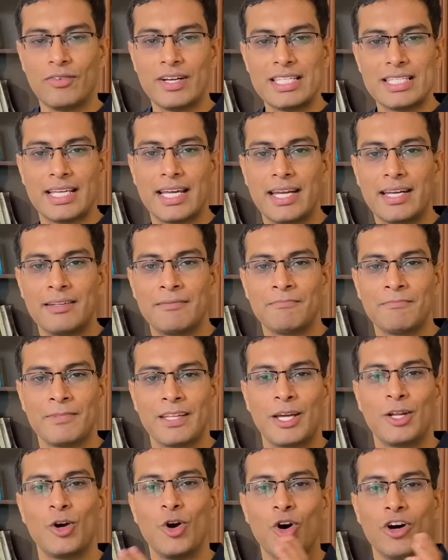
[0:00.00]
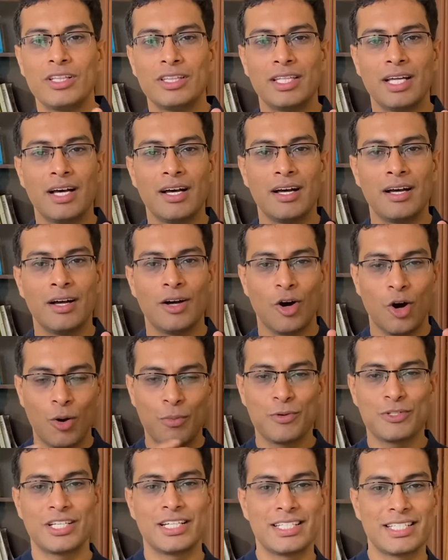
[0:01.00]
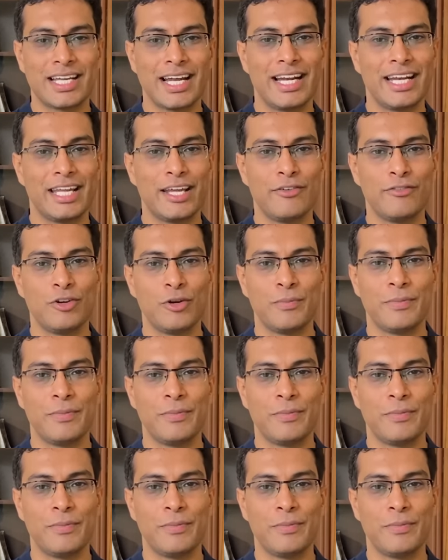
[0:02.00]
one side and on the opposite side, if you